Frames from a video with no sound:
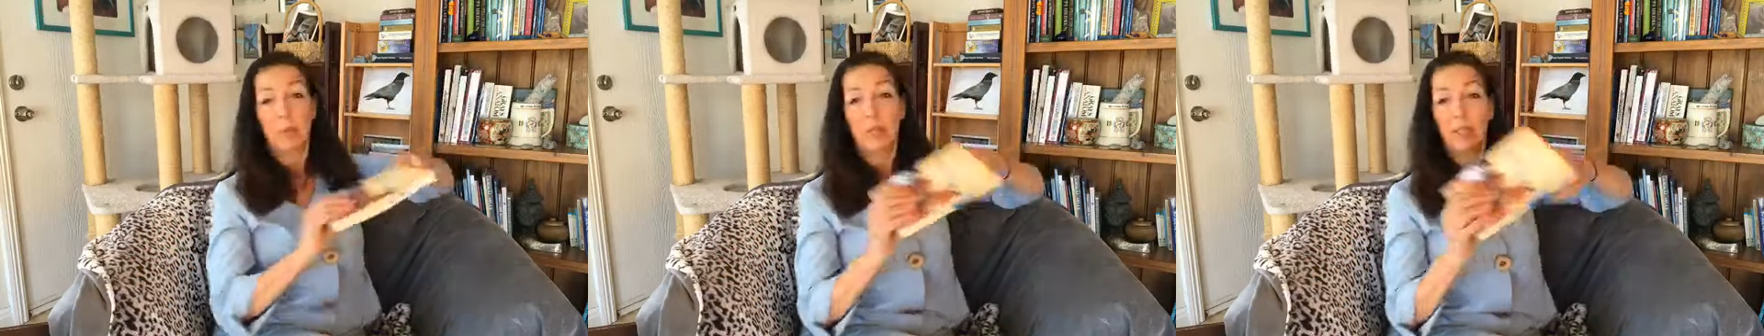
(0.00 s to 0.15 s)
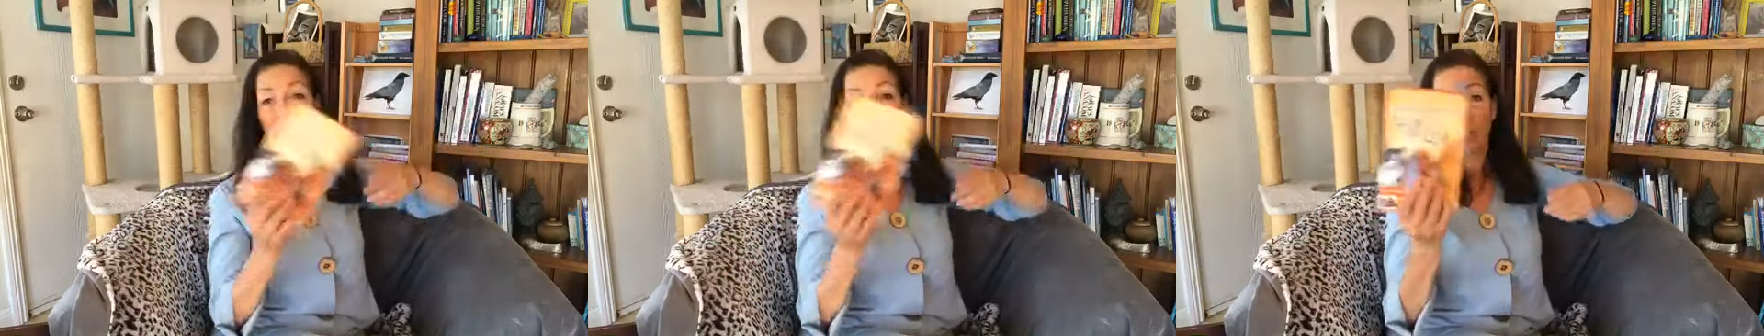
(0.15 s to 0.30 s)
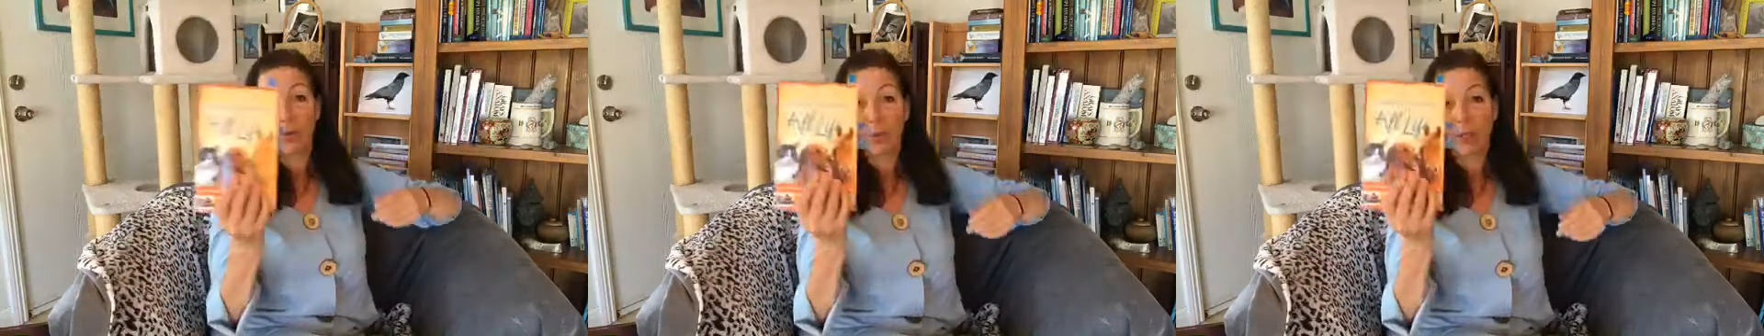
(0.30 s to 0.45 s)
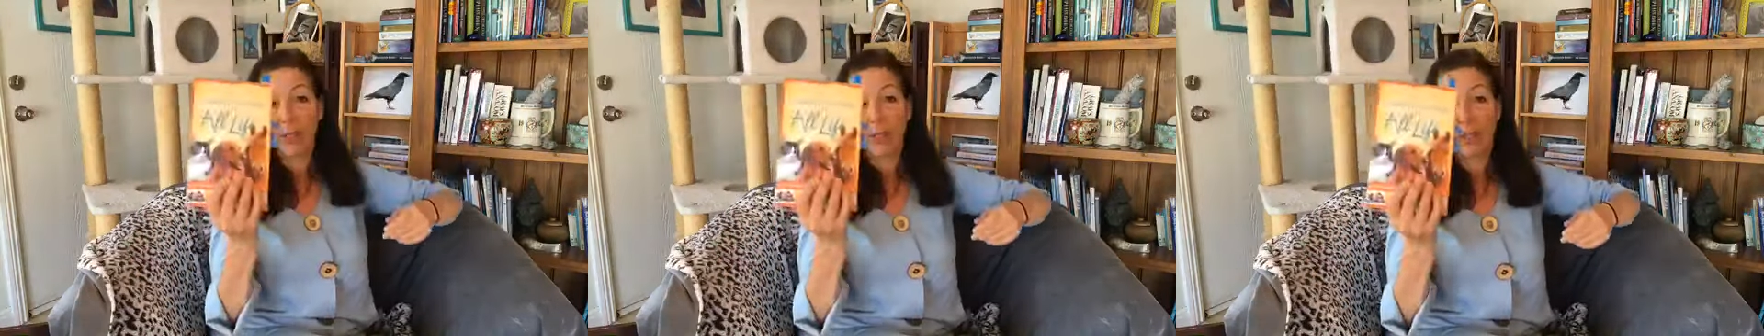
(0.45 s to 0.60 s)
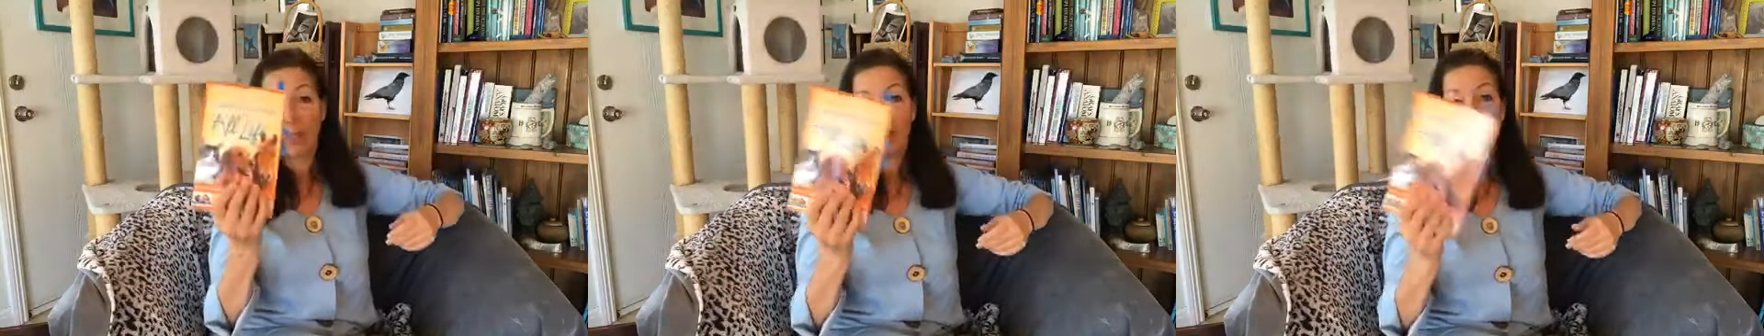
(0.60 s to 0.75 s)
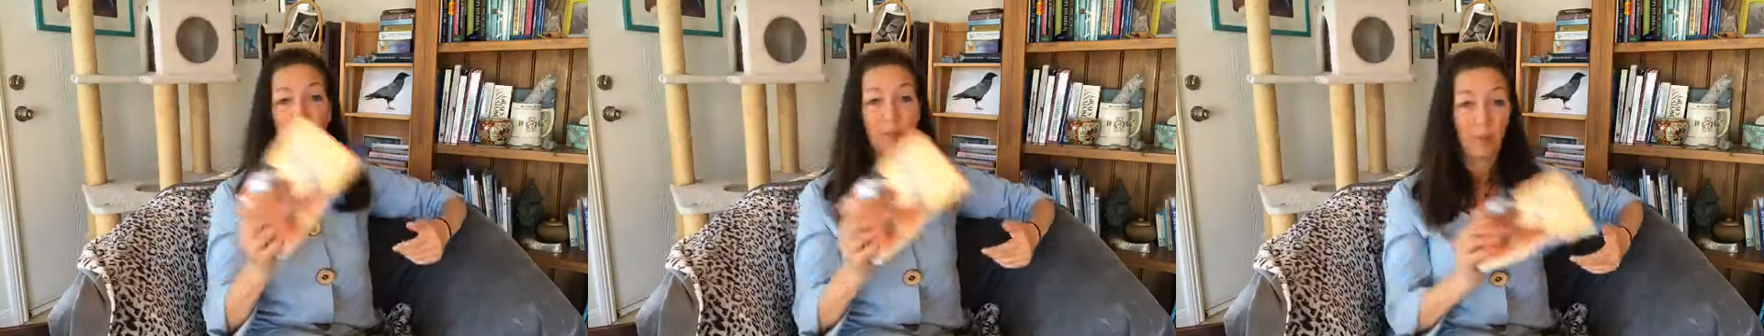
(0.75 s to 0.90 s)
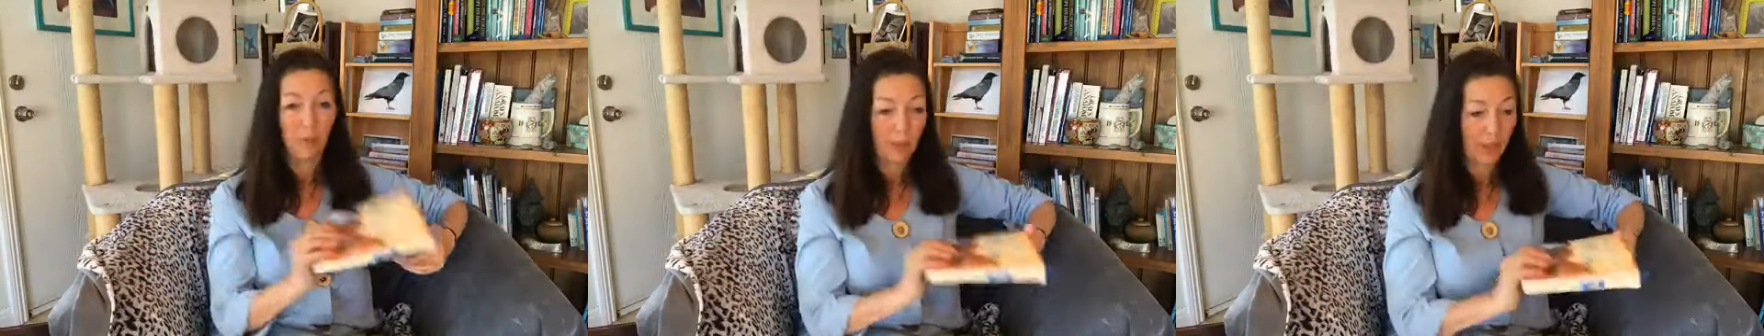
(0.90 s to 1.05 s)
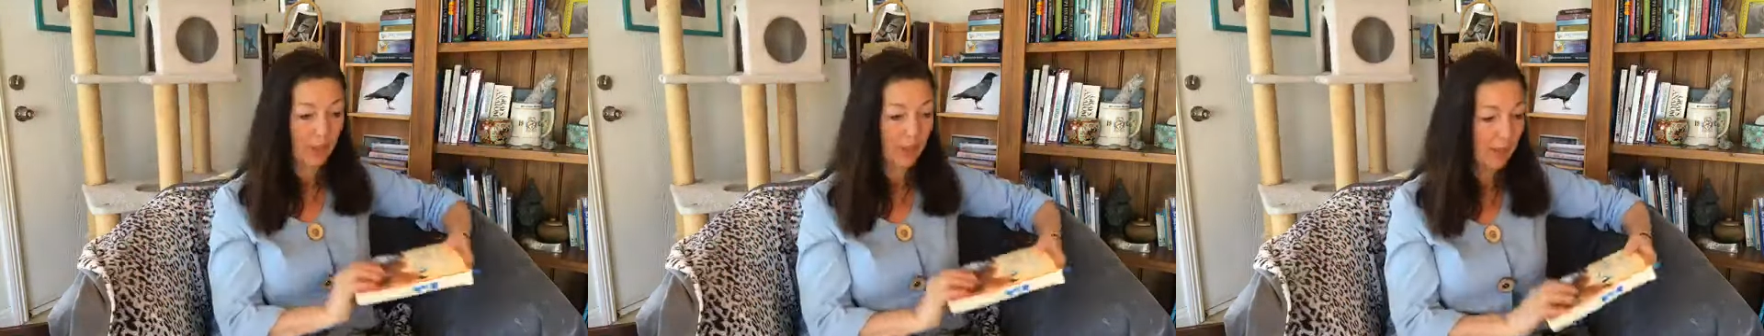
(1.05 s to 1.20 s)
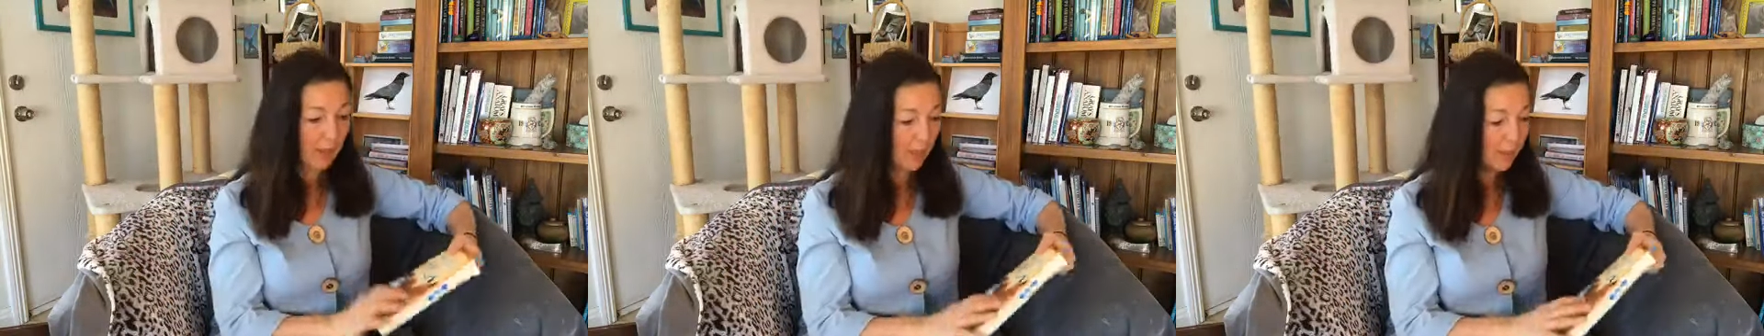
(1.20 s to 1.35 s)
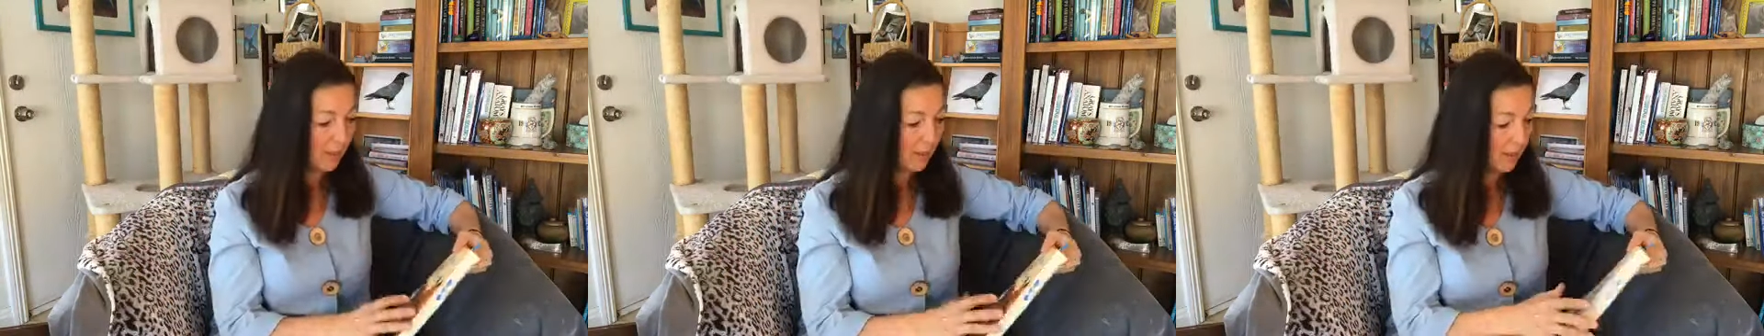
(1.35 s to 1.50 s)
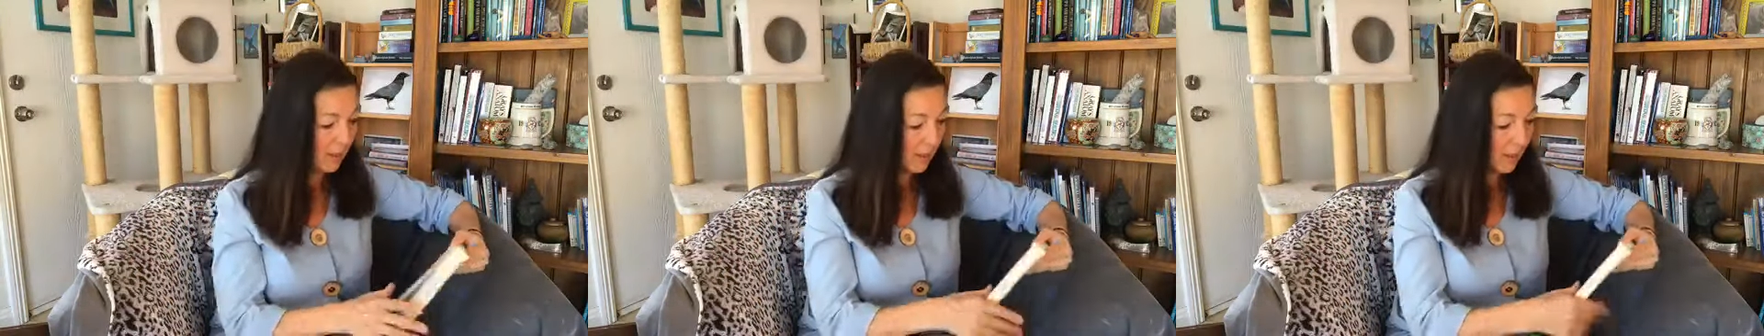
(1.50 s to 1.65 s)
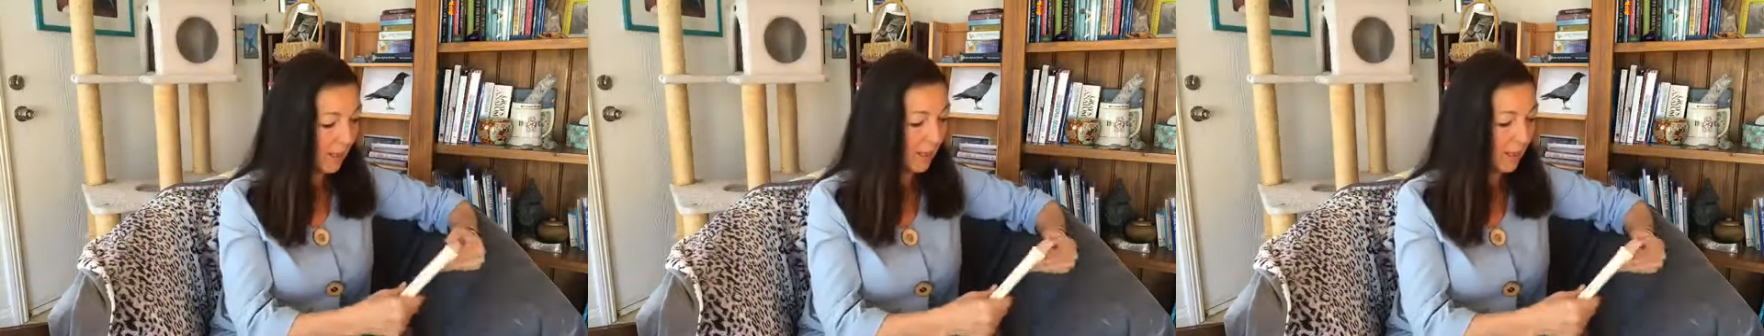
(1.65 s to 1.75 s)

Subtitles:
please join us for this.